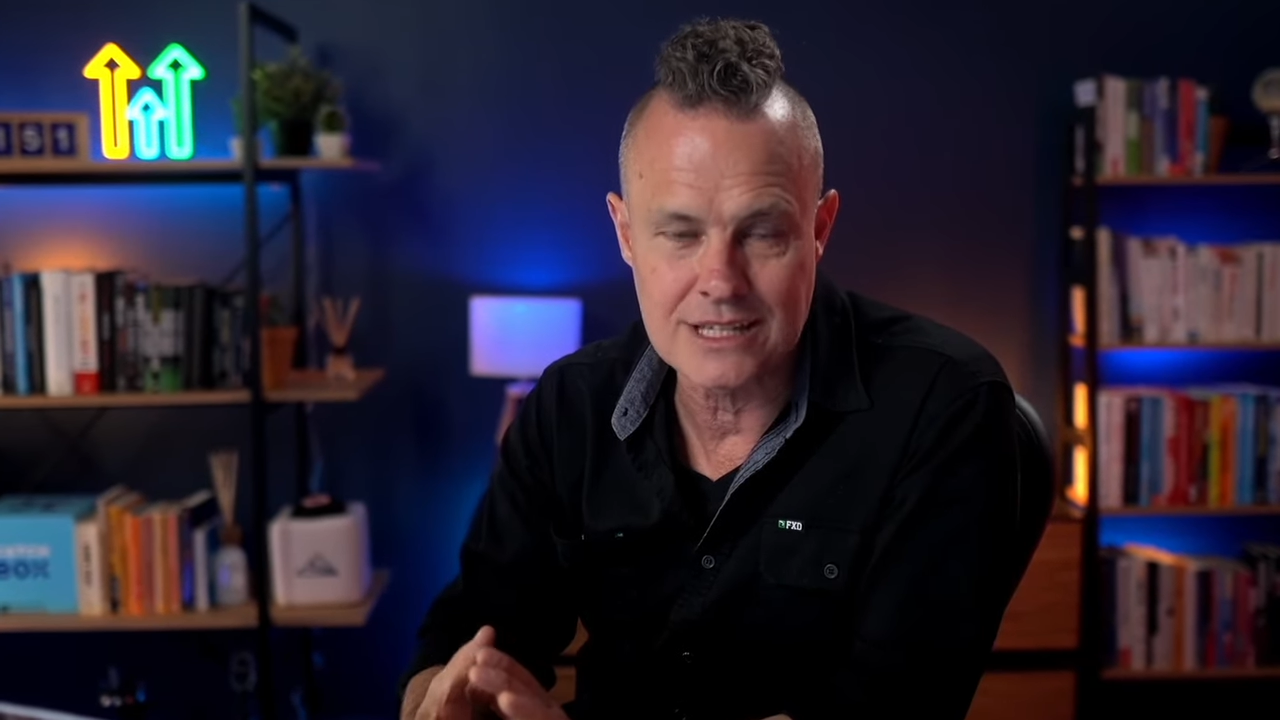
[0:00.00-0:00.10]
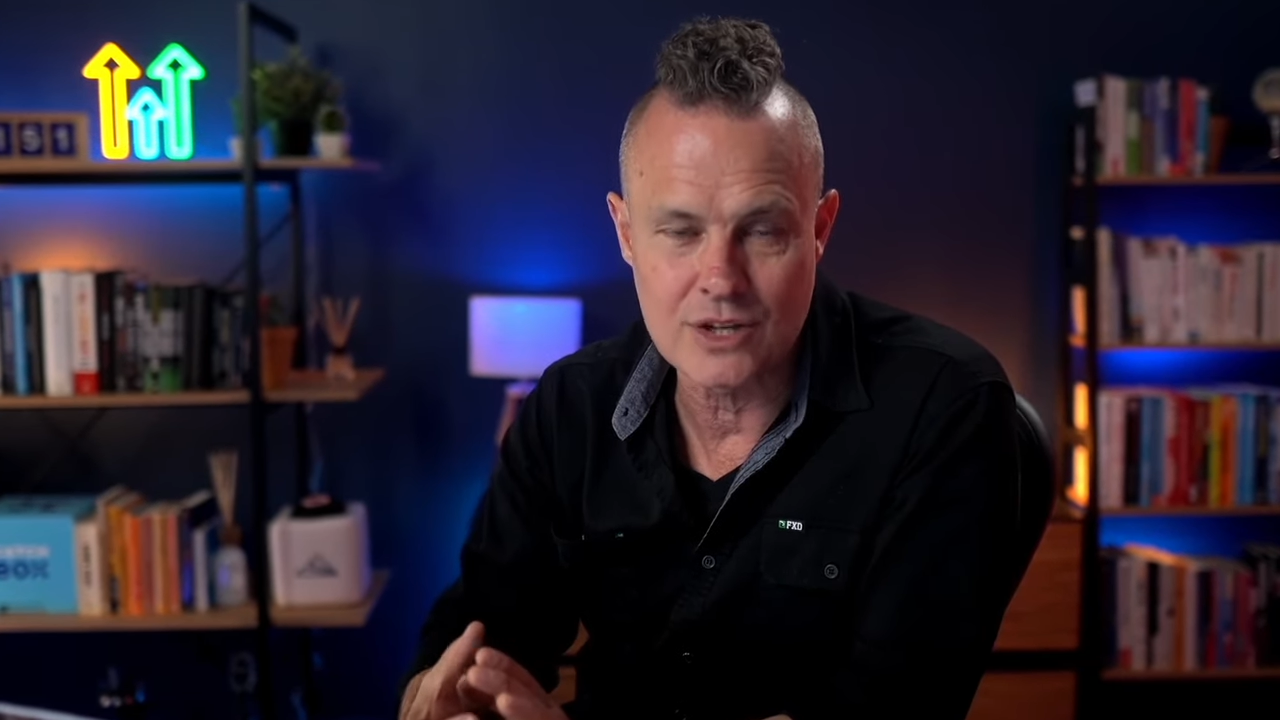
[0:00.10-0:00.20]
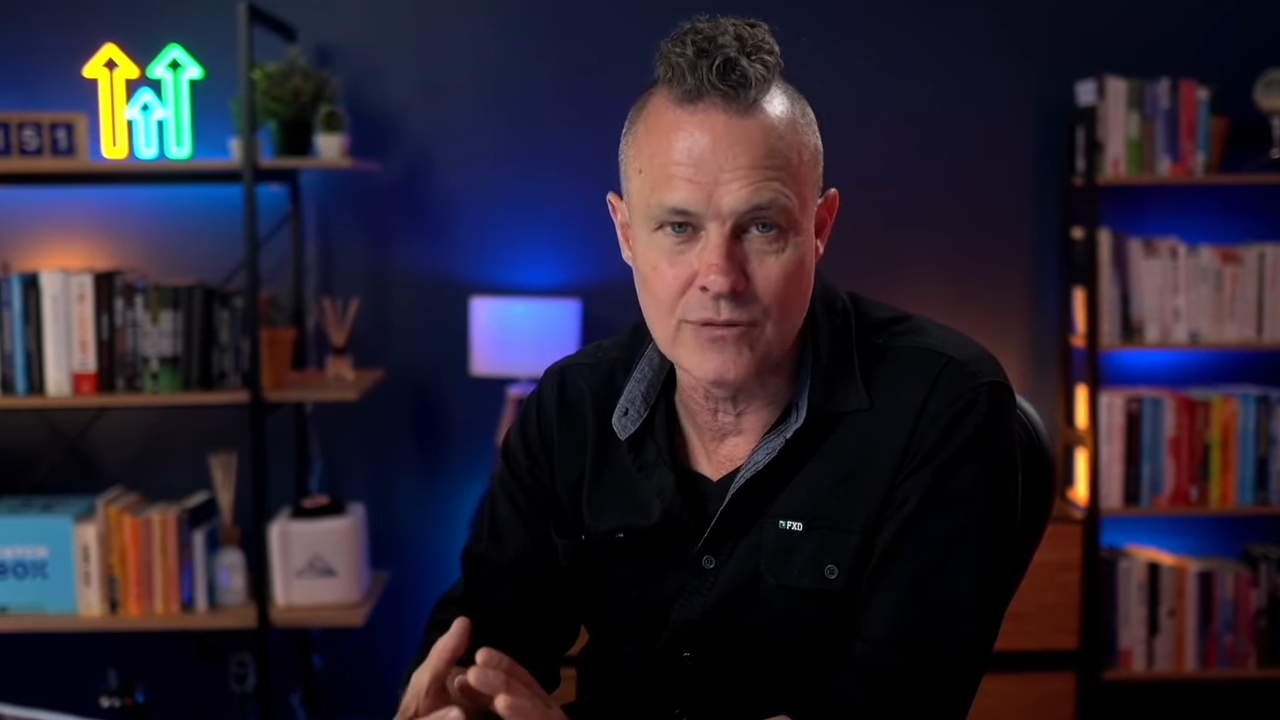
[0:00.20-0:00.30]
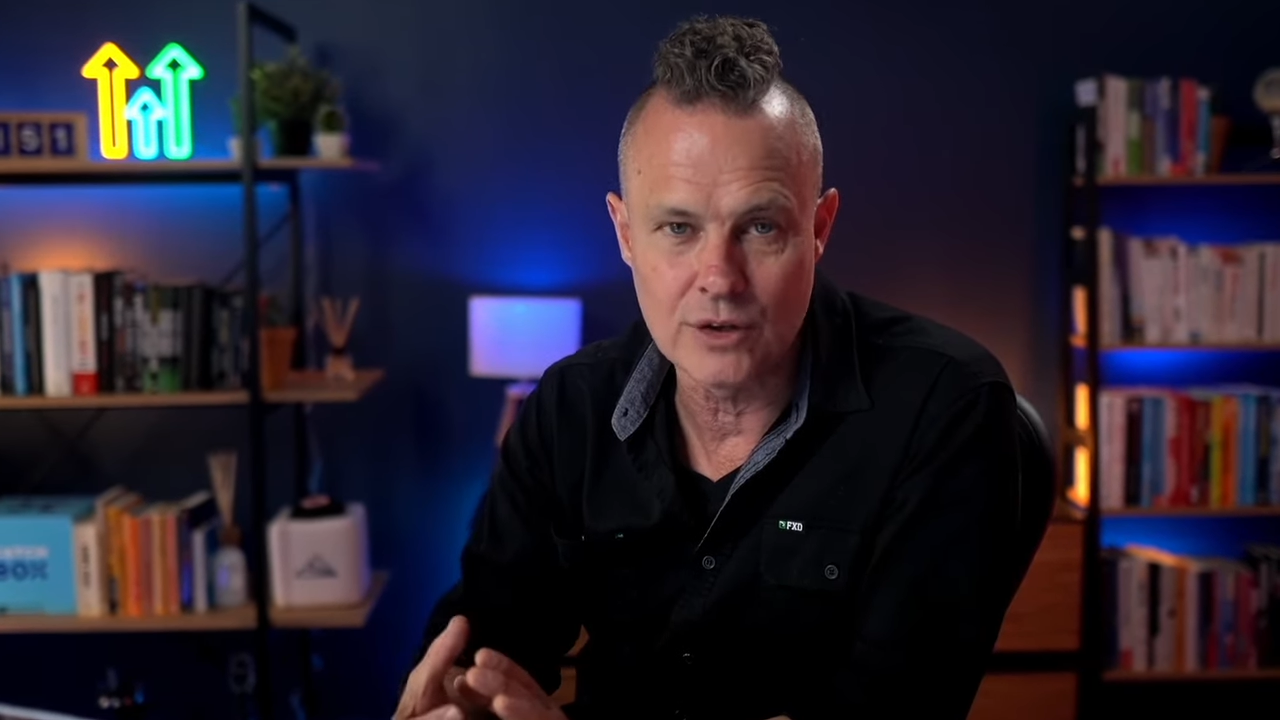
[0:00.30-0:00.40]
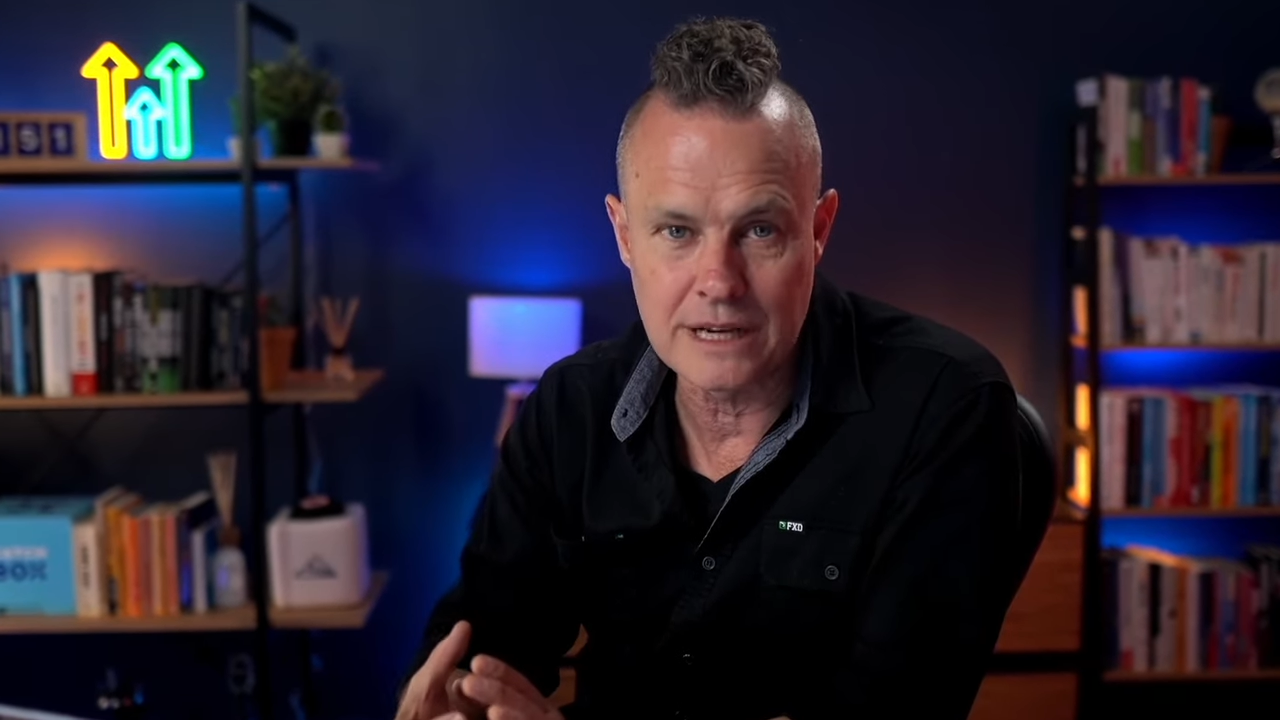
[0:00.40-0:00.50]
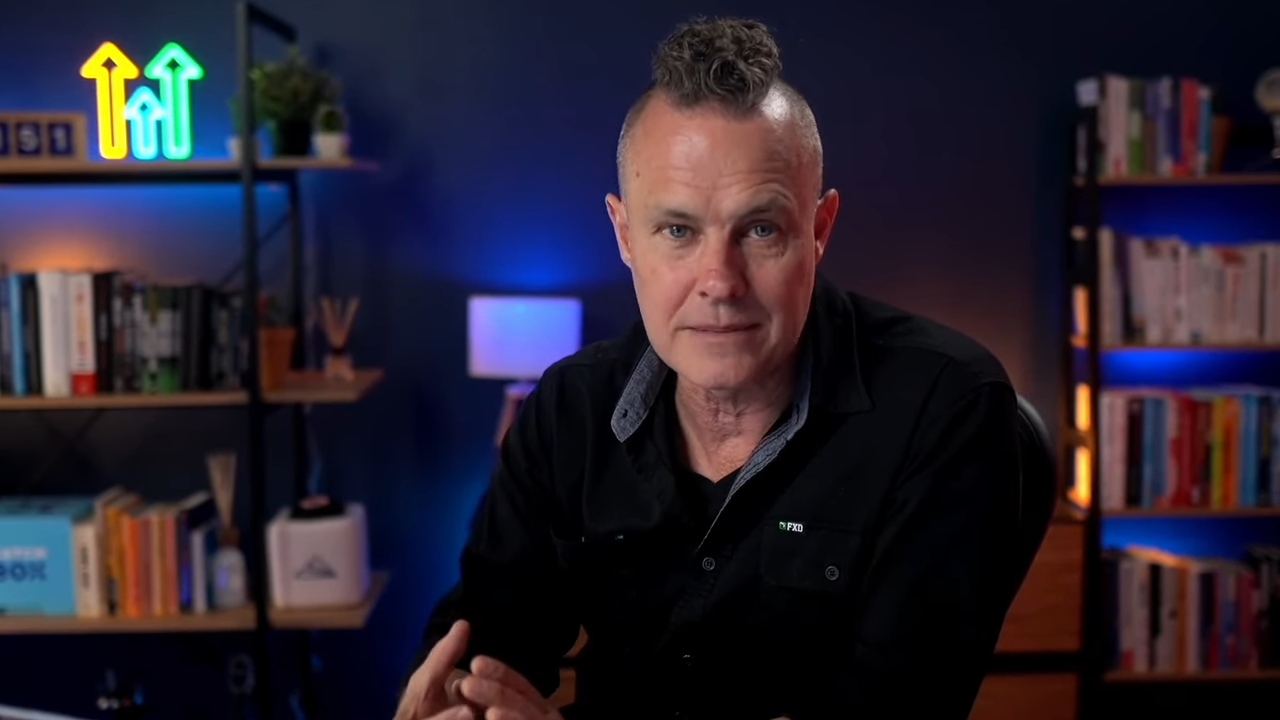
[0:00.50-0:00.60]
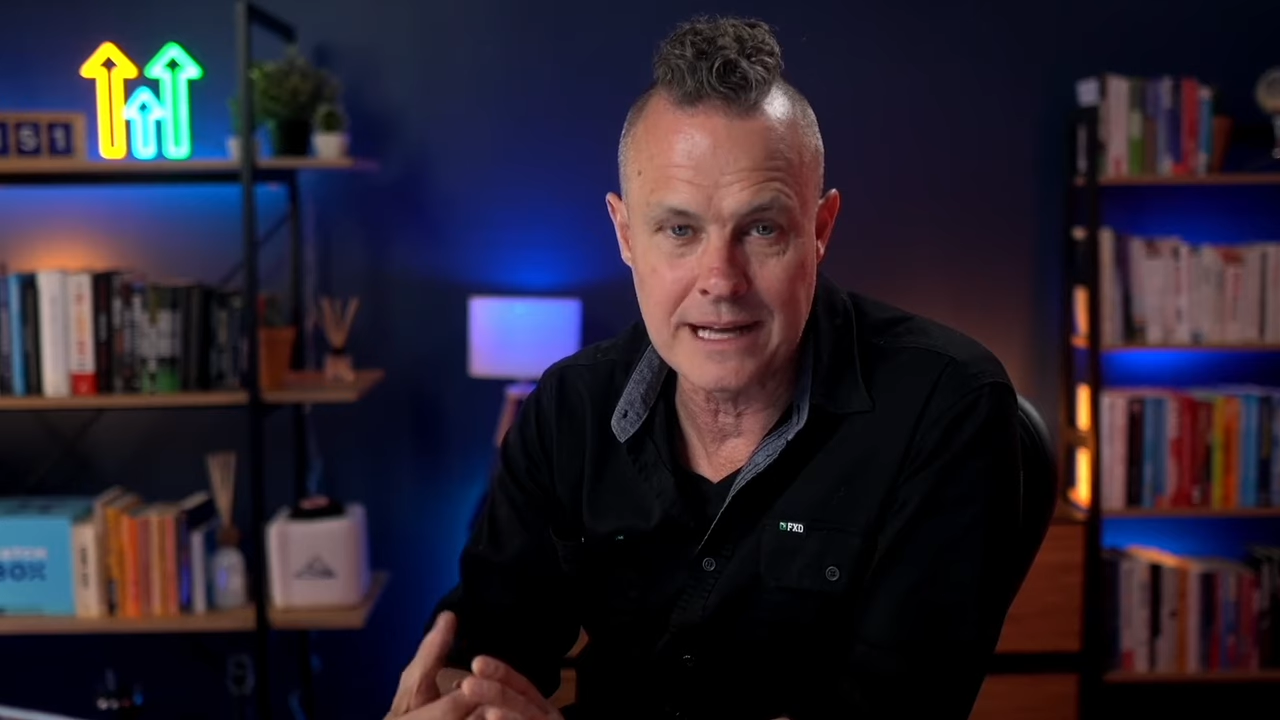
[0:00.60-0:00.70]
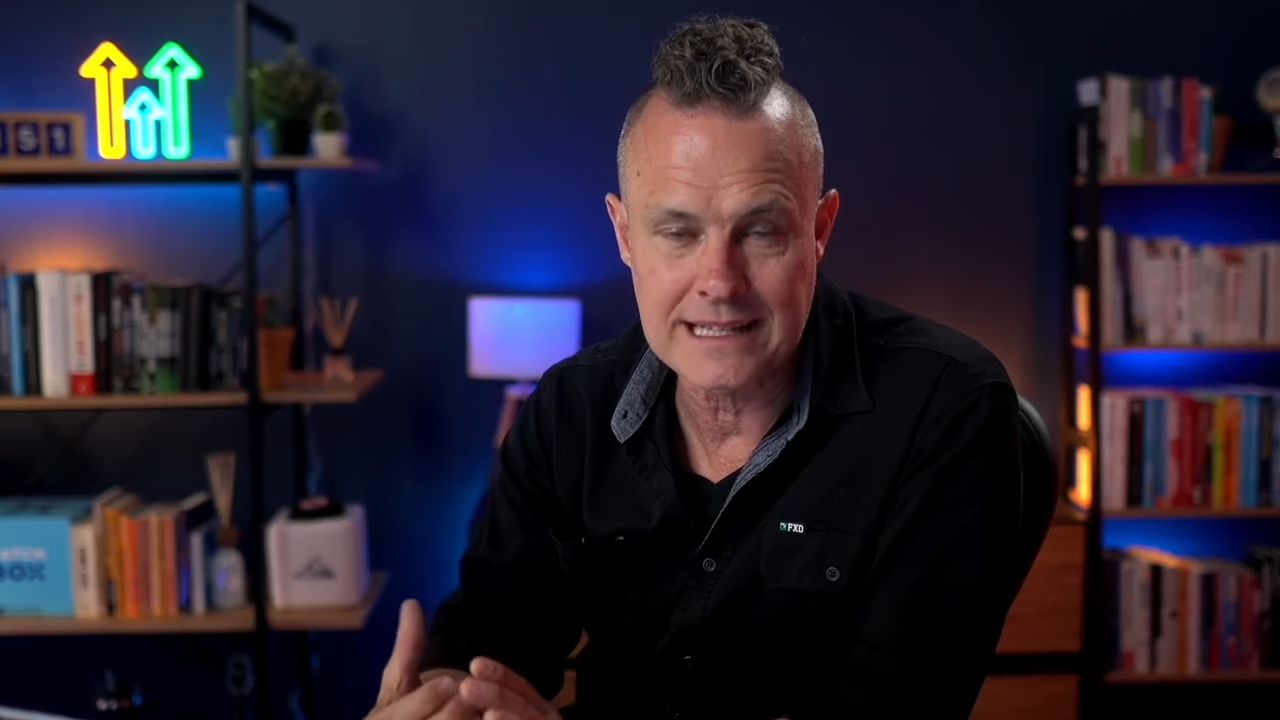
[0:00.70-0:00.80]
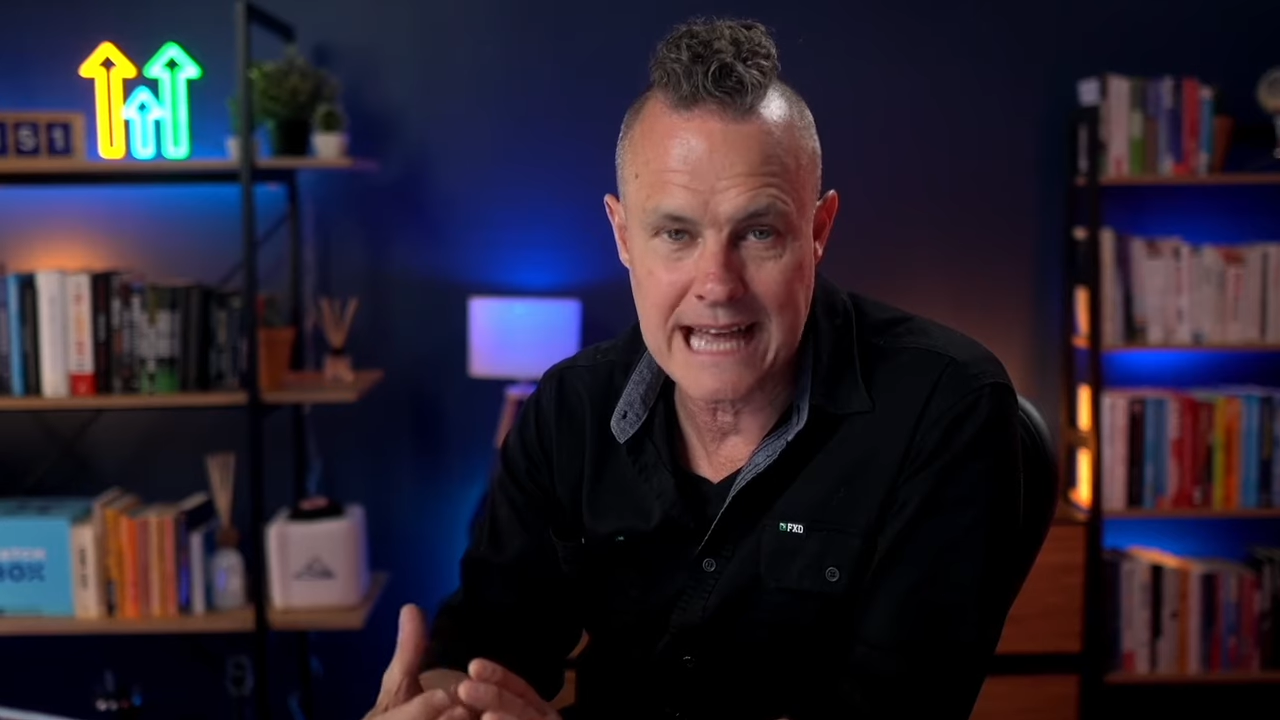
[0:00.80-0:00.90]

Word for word: of your emails